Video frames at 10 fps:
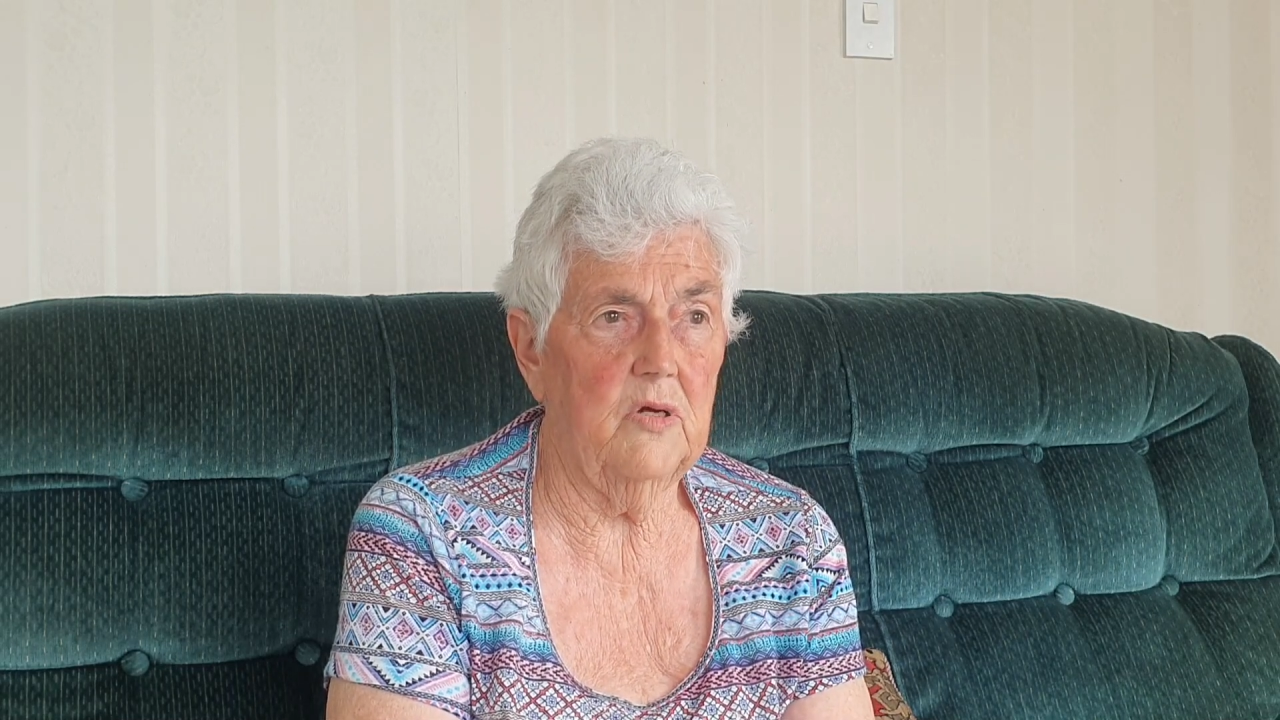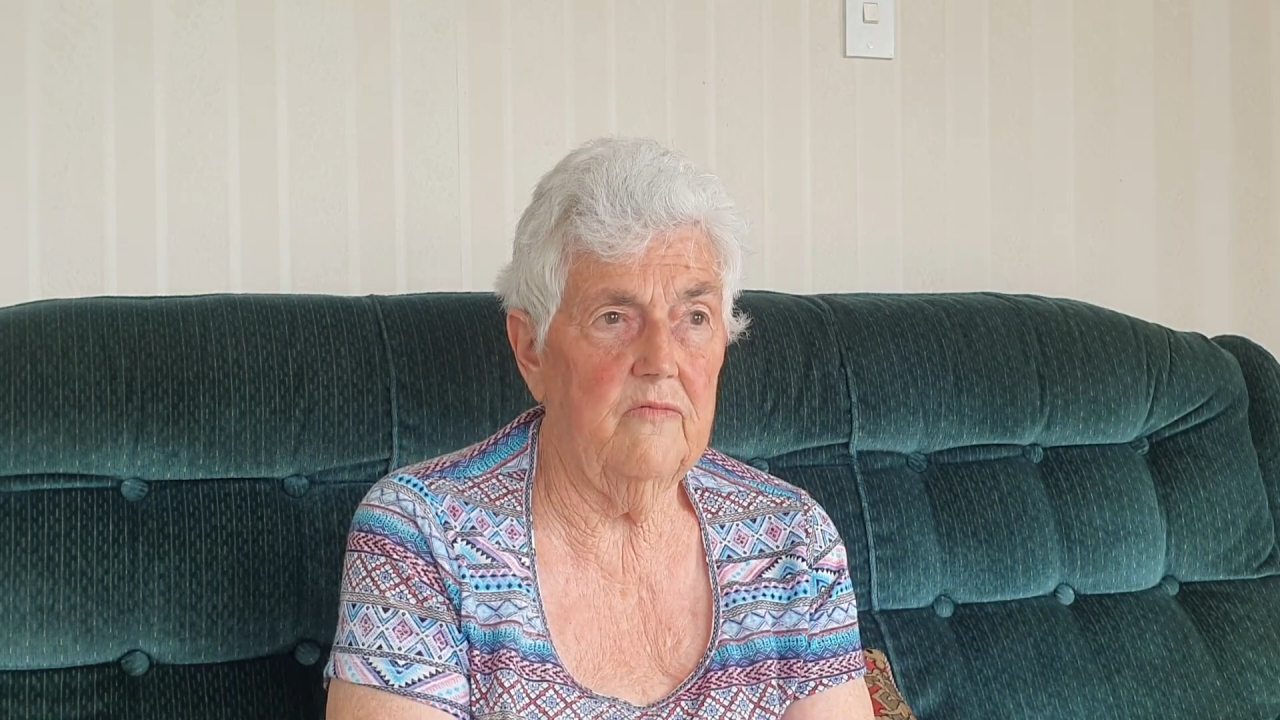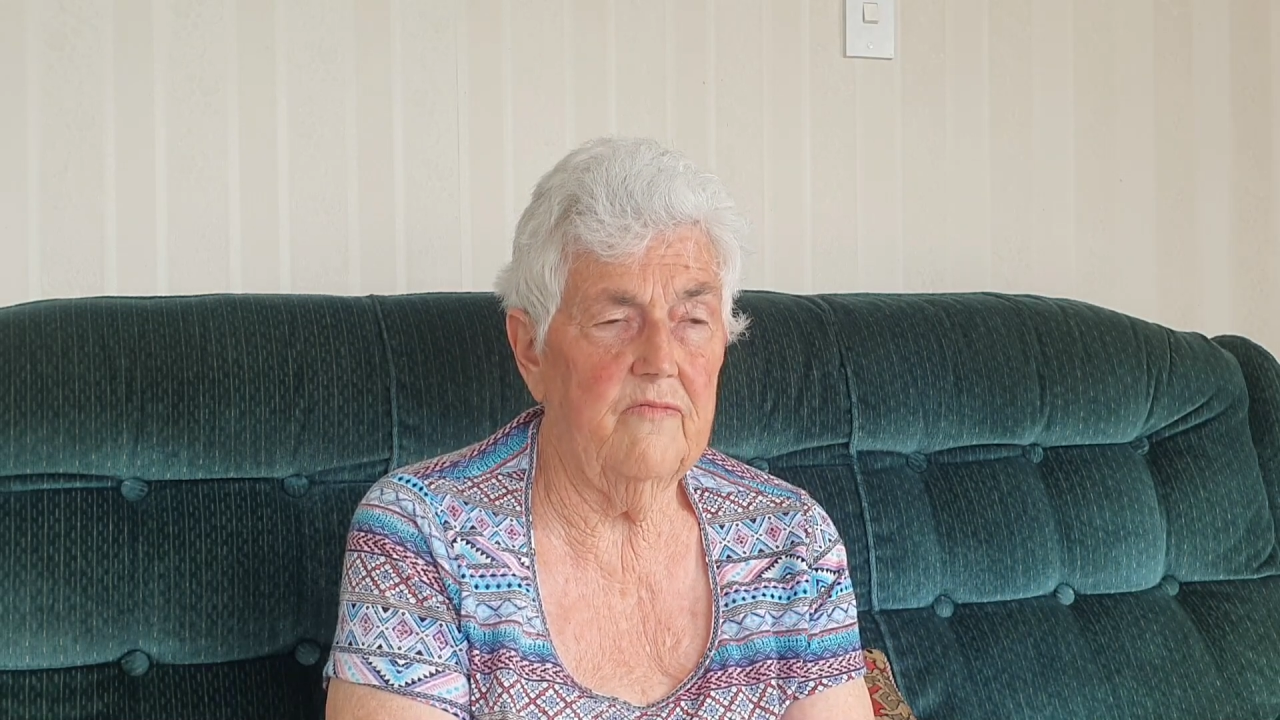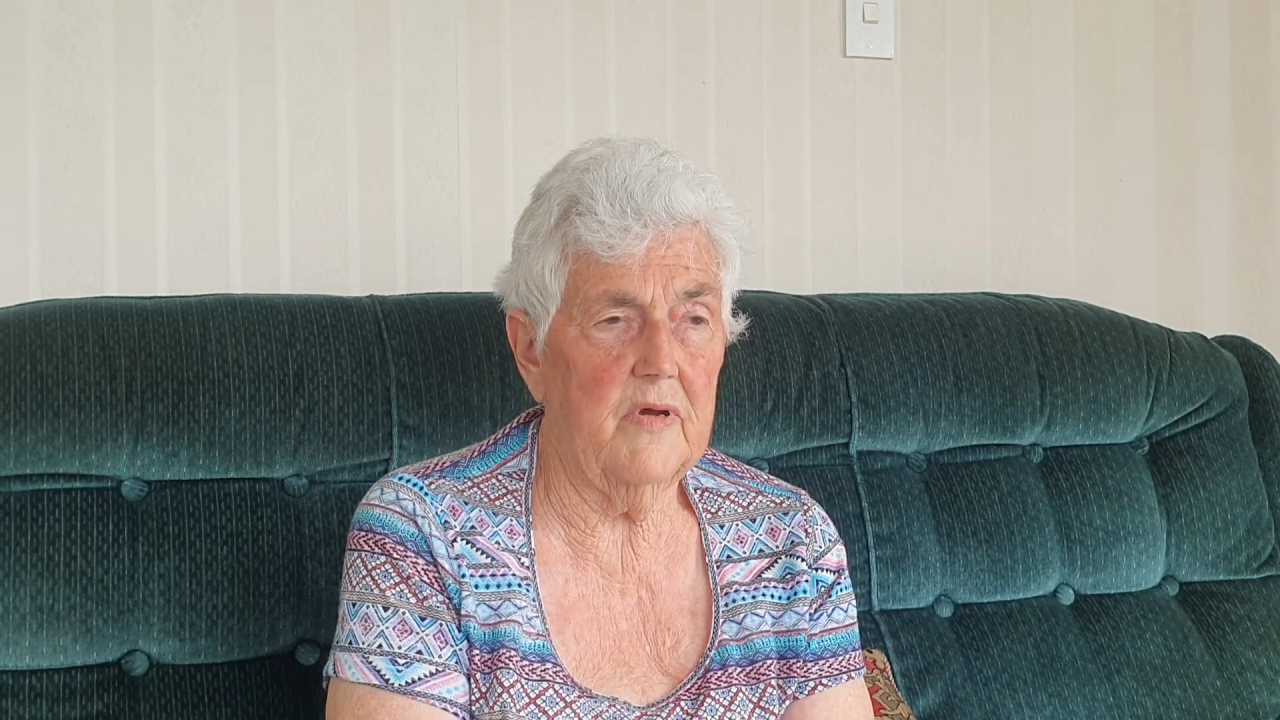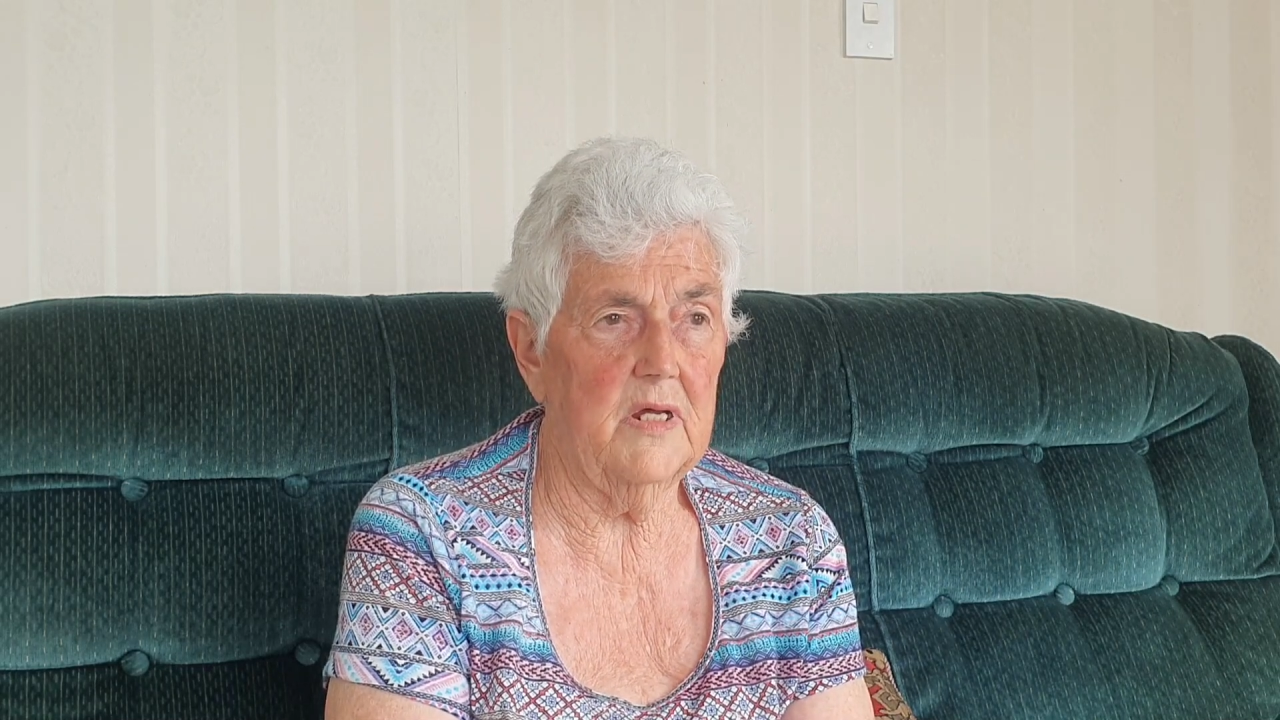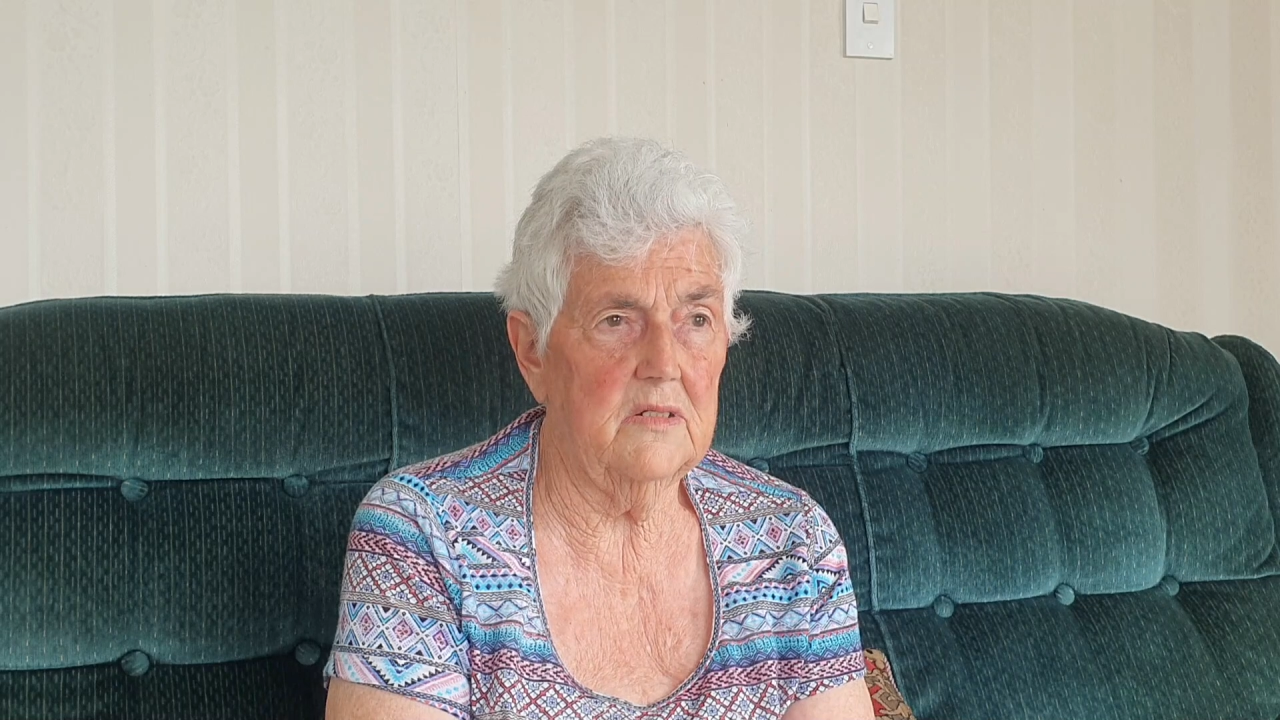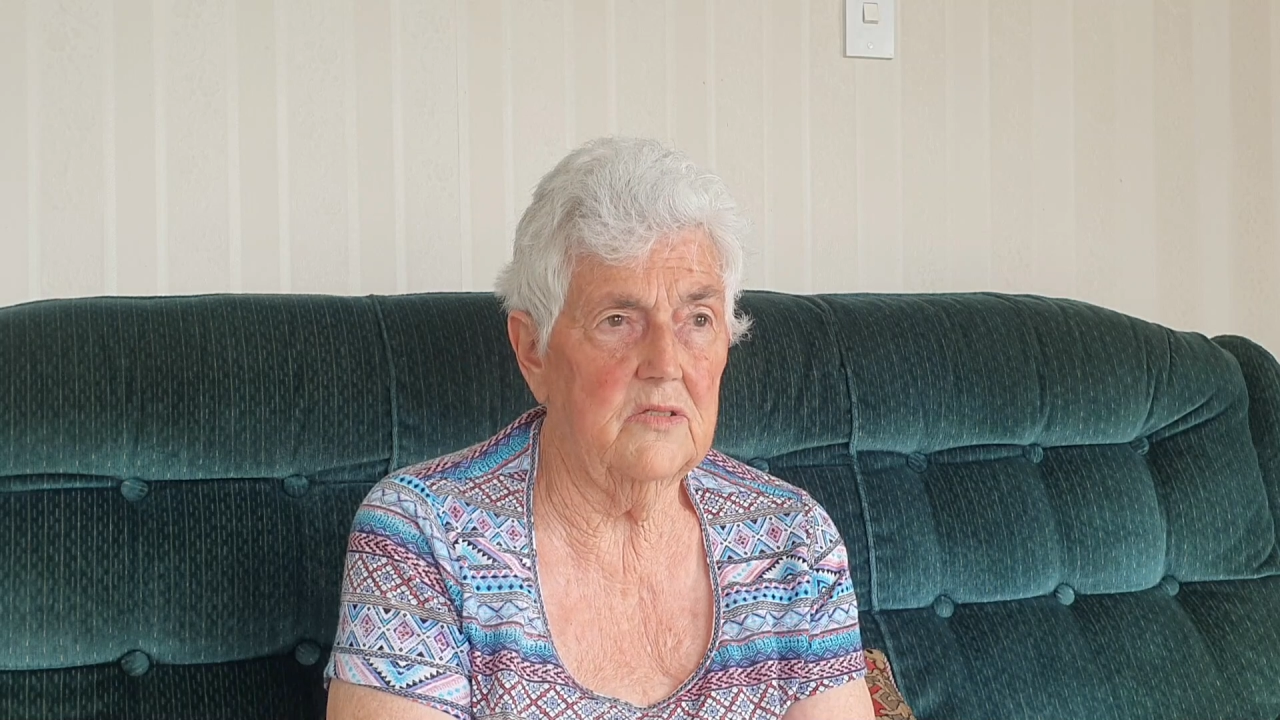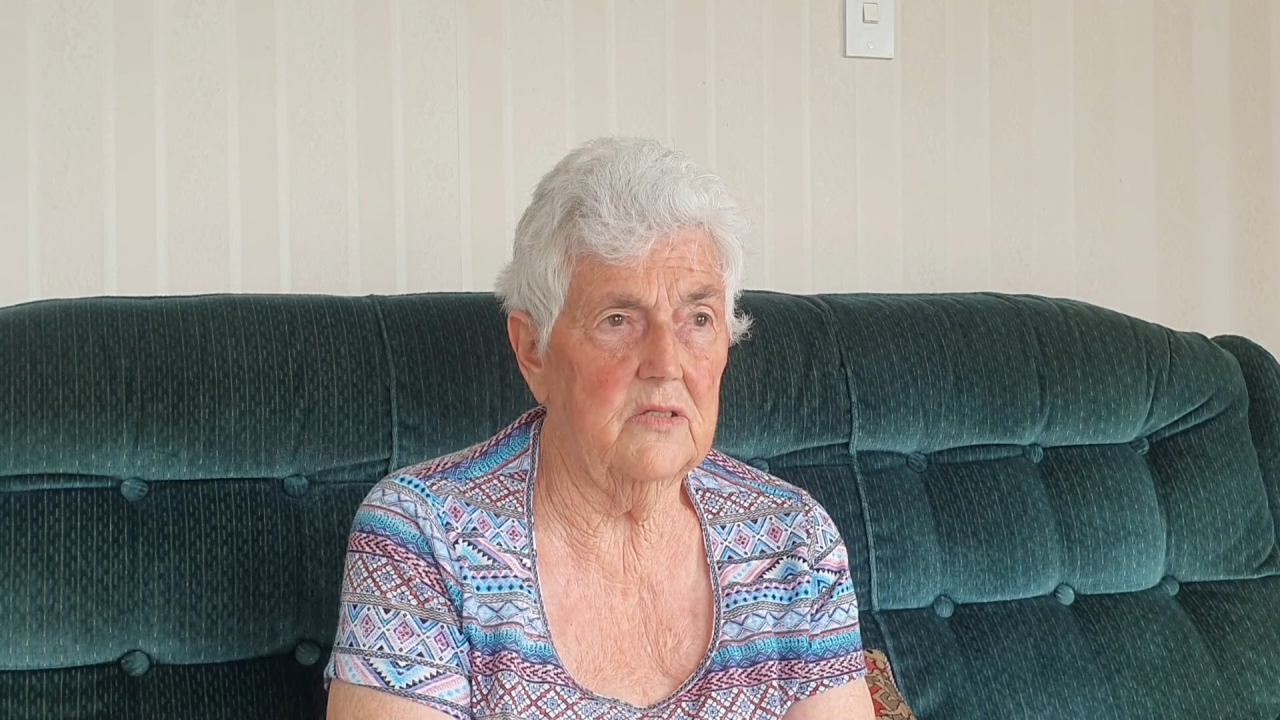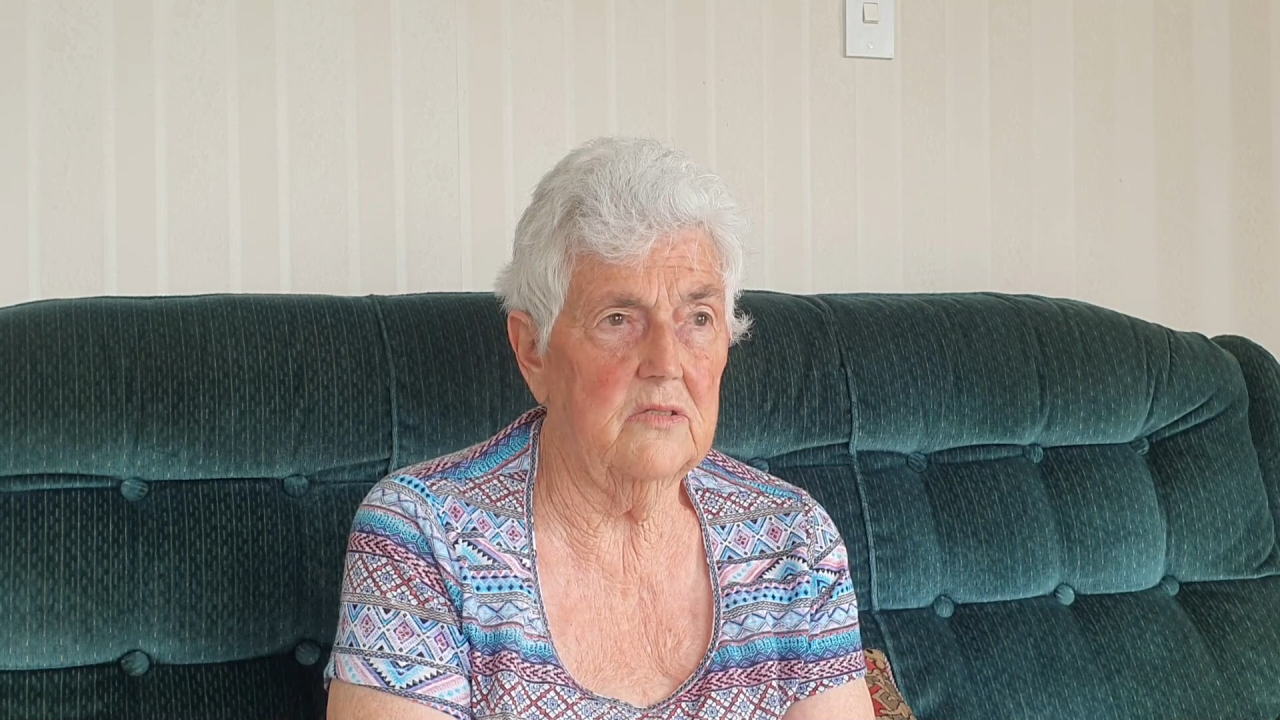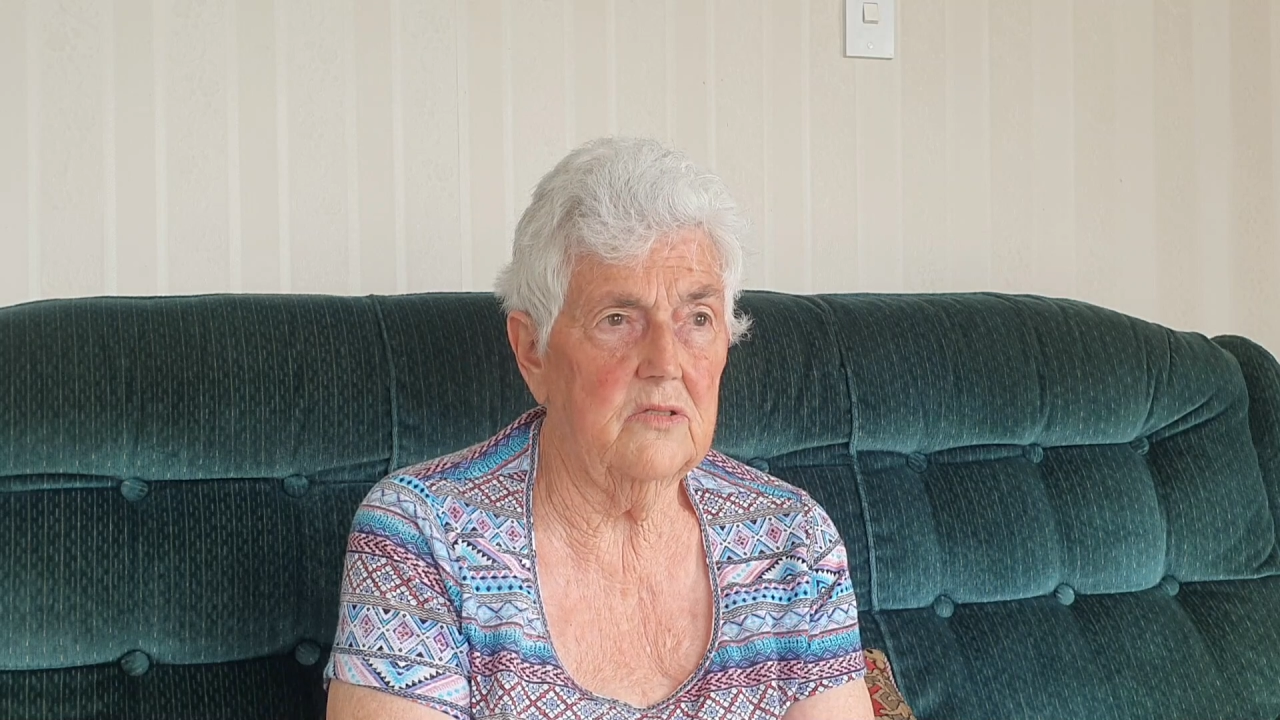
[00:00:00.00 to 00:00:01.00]

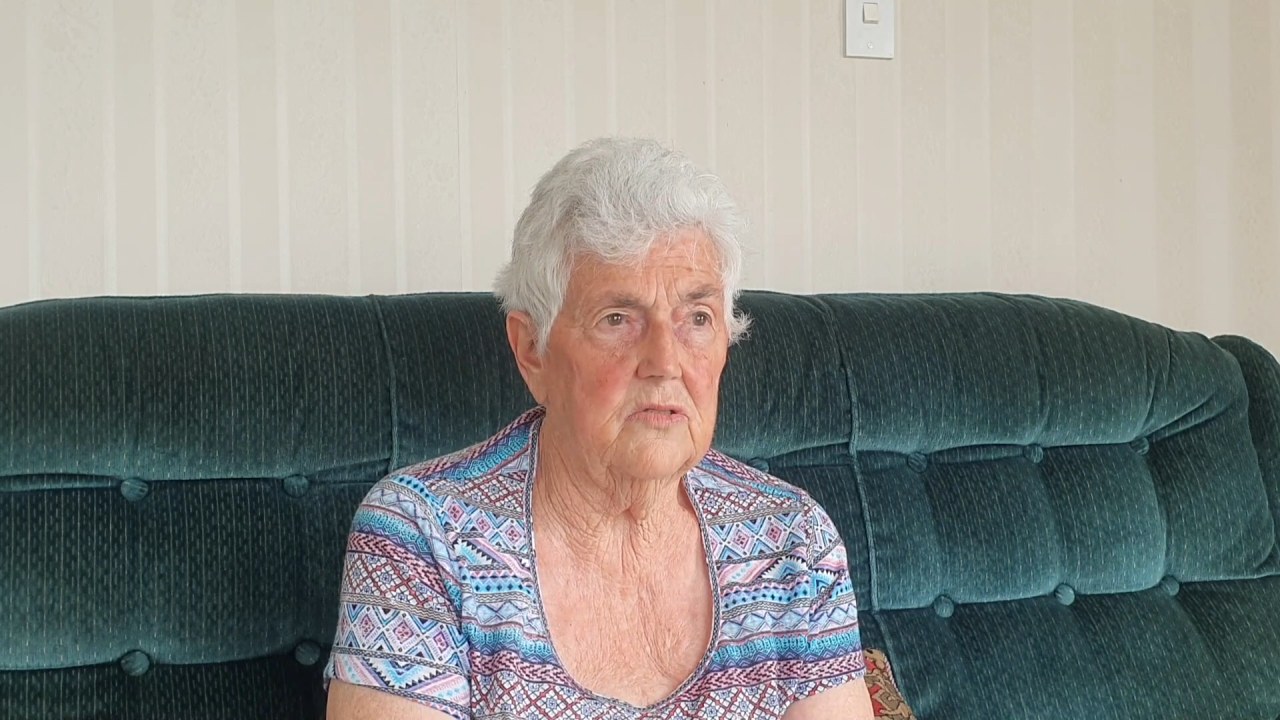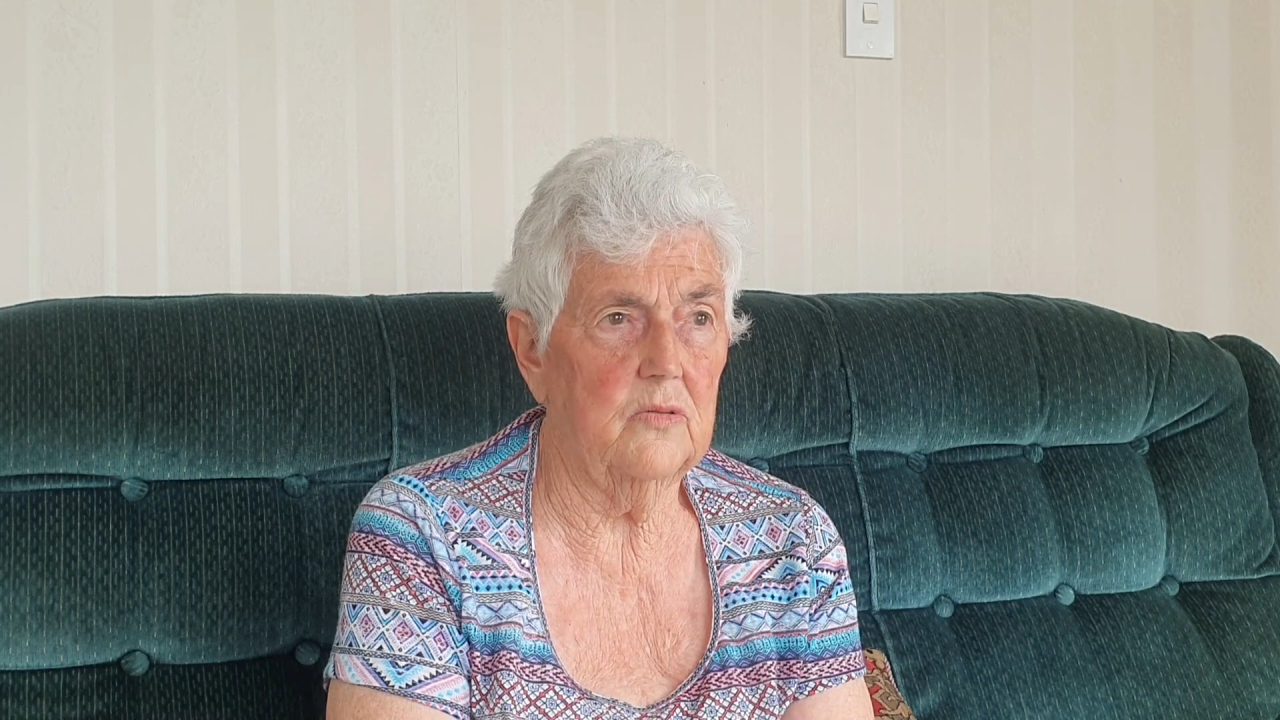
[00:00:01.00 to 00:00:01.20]
Frances,